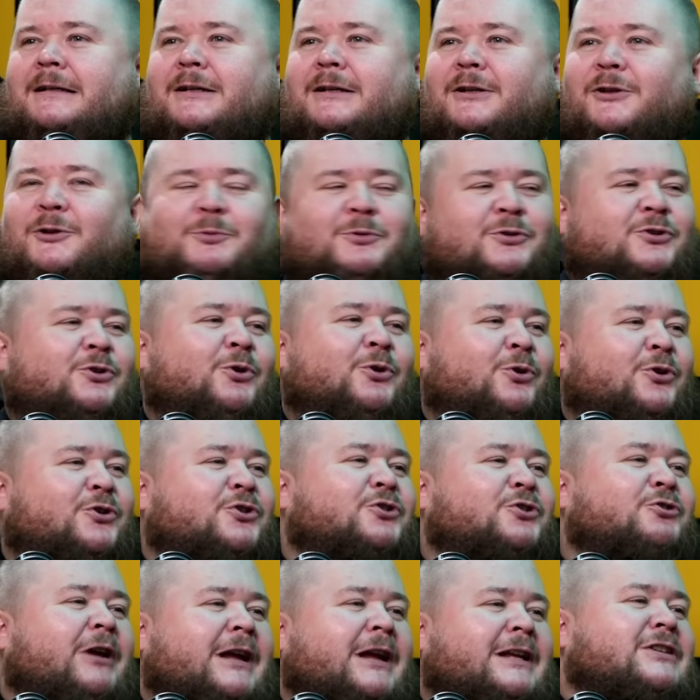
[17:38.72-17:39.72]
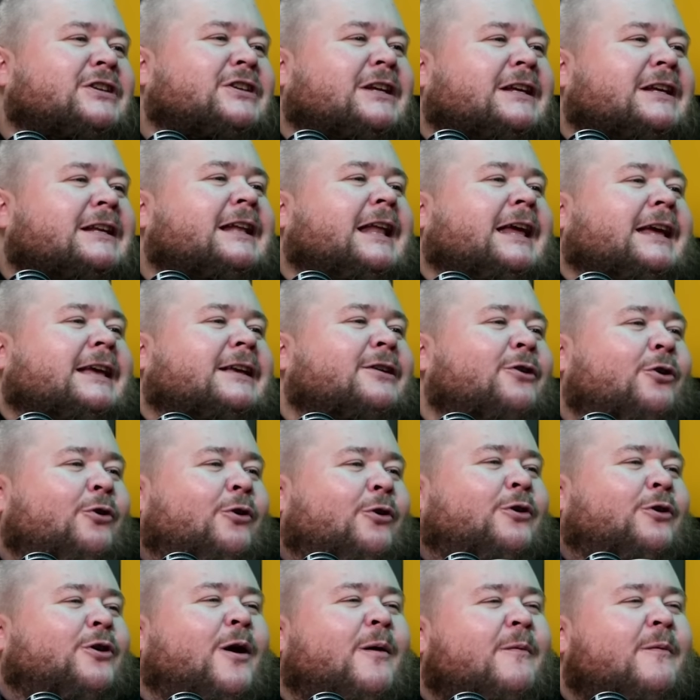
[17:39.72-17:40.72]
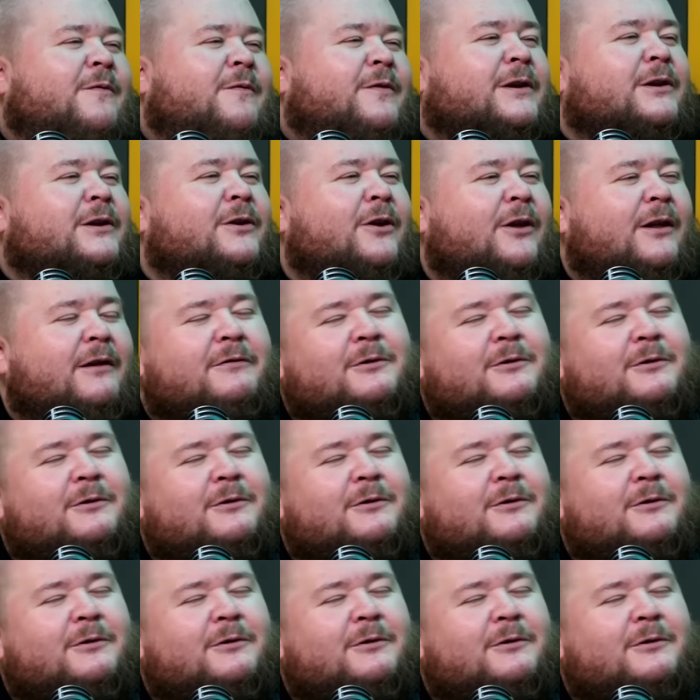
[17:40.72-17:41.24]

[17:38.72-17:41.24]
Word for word: they were sort of stretchy and like all comfy and all.